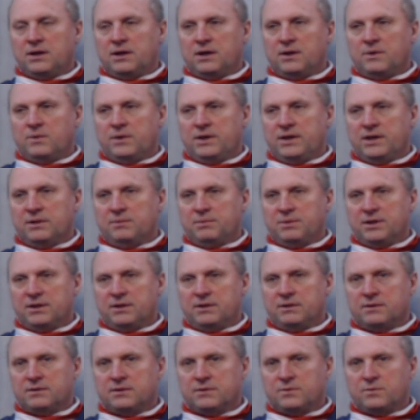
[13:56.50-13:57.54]
we
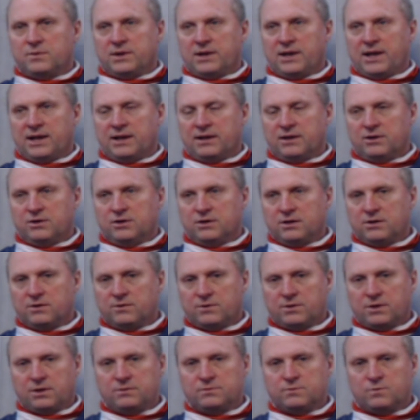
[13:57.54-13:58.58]
had a good
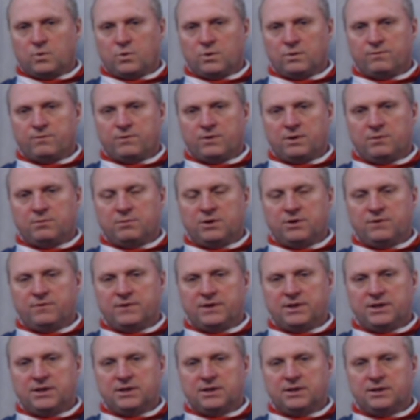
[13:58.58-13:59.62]
little warm front
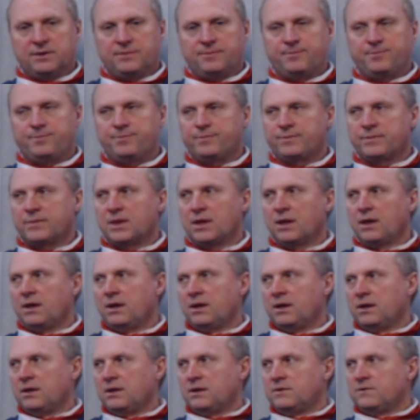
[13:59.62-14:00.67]
moving in.
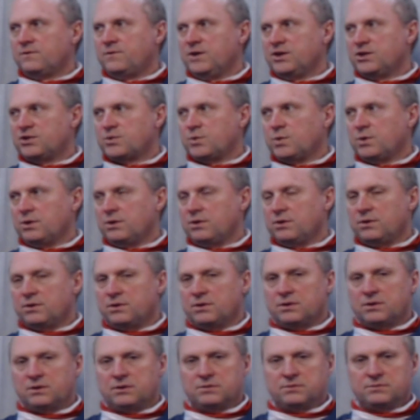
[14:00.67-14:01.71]
Fish were
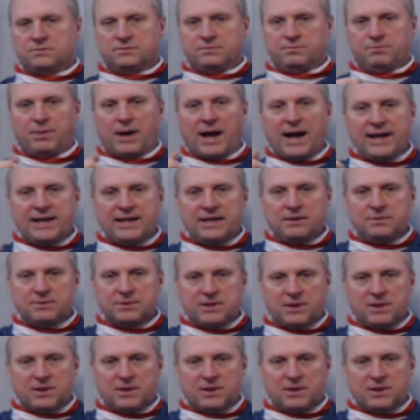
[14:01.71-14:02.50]
biting, but they